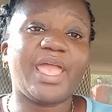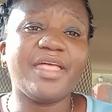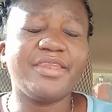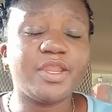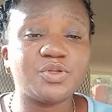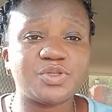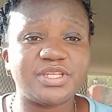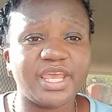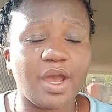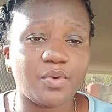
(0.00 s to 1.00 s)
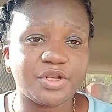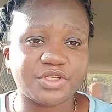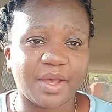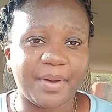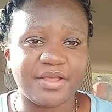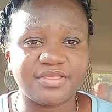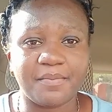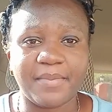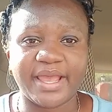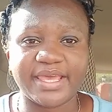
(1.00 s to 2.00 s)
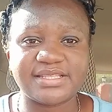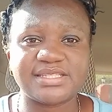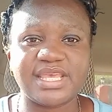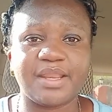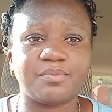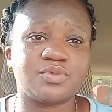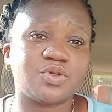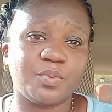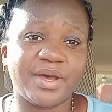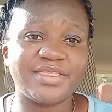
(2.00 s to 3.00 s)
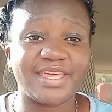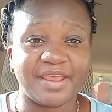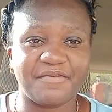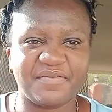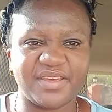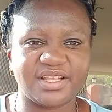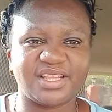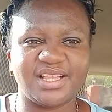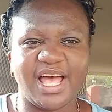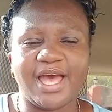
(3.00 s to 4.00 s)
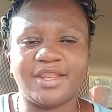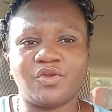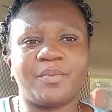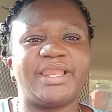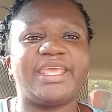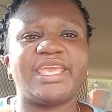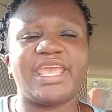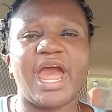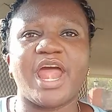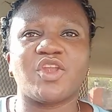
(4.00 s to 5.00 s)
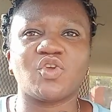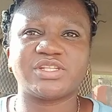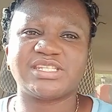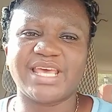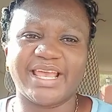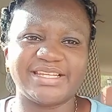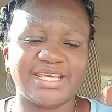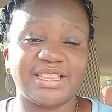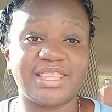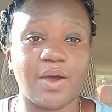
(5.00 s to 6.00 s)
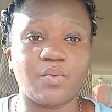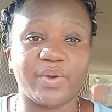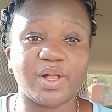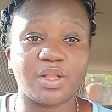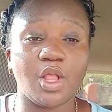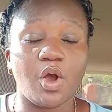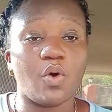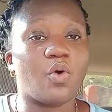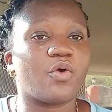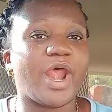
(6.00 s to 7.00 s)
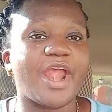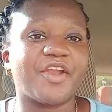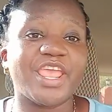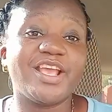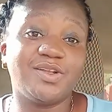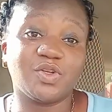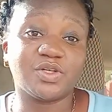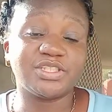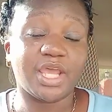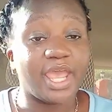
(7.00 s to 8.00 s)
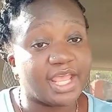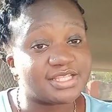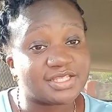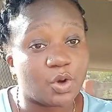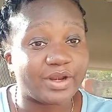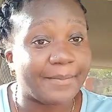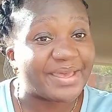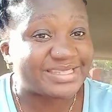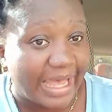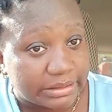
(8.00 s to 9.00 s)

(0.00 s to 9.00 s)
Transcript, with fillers: Now today I want to talk about the markets in Mtumba that I feel normally are not targeted that well or are ignored and zikona pesa